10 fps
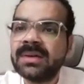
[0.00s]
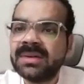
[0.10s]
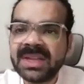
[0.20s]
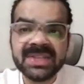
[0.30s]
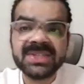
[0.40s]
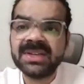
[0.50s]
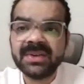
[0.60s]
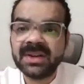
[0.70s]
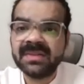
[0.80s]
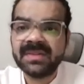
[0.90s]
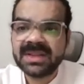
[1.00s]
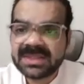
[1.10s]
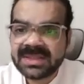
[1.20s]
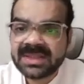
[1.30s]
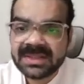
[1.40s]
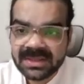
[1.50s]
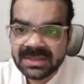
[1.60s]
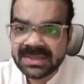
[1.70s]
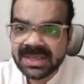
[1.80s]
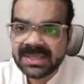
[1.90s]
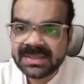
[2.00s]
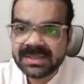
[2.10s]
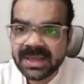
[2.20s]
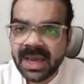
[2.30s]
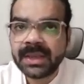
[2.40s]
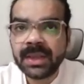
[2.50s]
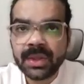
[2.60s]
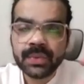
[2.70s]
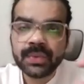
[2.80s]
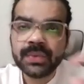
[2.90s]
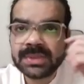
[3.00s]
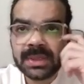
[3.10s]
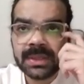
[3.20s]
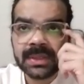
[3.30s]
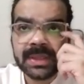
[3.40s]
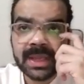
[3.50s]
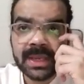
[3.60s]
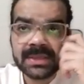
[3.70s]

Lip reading: degenerative disc disease, and use then